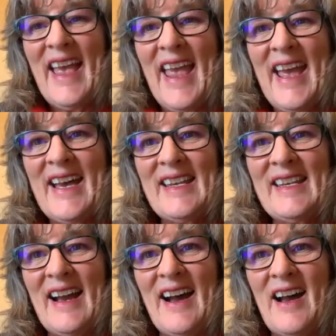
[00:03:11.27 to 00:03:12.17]

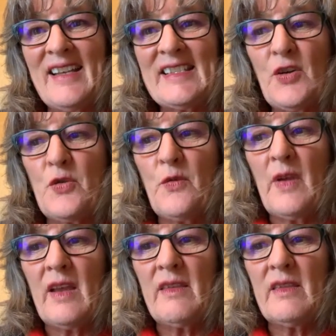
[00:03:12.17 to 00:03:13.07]
And so
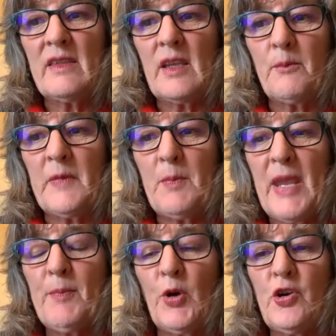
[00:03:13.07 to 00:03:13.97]
the
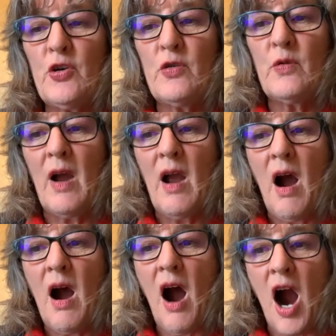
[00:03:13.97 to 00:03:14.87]
people who
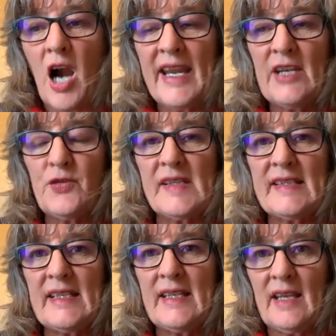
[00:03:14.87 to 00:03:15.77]
are
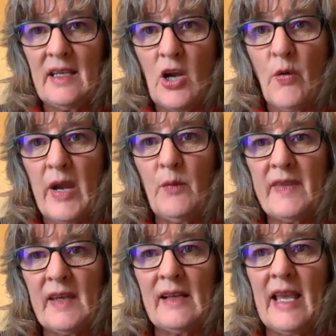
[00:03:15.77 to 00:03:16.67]
interested in going
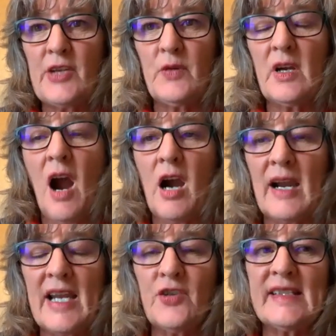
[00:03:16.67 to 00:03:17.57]
with an electric car
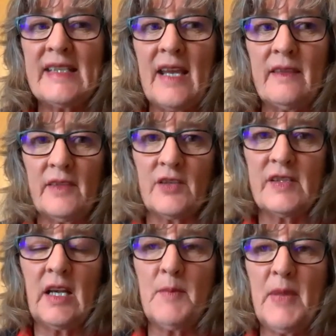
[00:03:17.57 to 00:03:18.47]
understand that there's
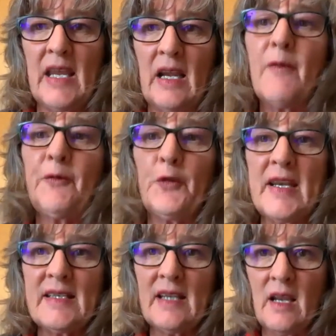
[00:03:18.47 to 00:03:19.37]
going to be an
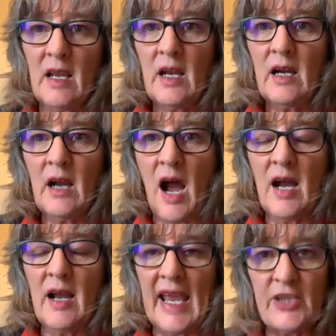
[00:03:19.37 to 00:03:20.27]
upfront
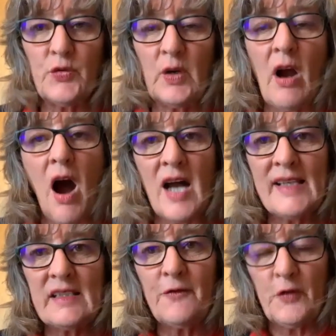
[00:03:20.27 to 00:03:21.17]
extra
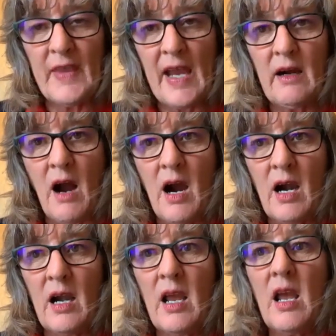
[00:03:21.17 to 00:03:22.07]
cost for that car,